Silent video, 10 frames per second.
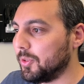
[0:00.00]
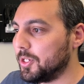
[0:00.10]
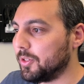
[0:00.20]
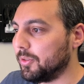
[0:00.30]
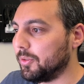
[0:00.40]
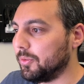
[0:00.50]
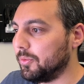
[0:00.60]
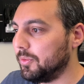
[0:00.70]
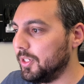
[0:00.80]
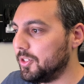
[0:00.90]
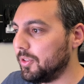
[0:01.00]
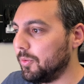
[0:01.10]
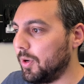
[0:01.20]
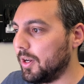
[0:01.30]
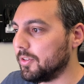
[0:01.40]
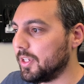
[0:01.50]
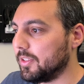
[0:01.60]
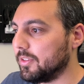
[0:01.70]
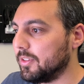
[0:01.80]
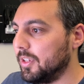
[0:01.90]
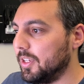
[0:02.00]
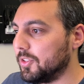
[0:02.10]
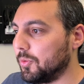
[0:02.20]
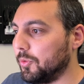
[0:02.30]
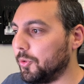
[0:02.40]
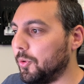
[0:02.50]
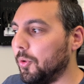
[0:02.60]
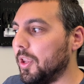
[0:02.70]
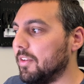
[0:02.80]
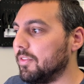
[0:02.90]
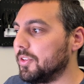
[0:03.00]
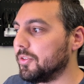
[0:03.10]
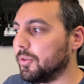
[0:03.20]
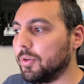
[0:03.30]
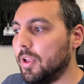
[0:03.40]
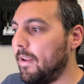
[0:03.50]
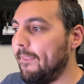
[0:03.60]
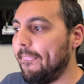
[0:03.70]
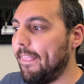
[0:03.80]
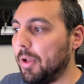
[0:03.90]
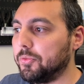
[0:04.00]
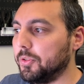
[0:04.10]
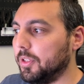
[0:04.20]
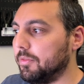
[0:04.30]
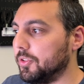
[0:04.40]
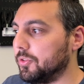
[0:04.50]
Each little, each of the wires has its own little hole that it fits through. Absolutely love this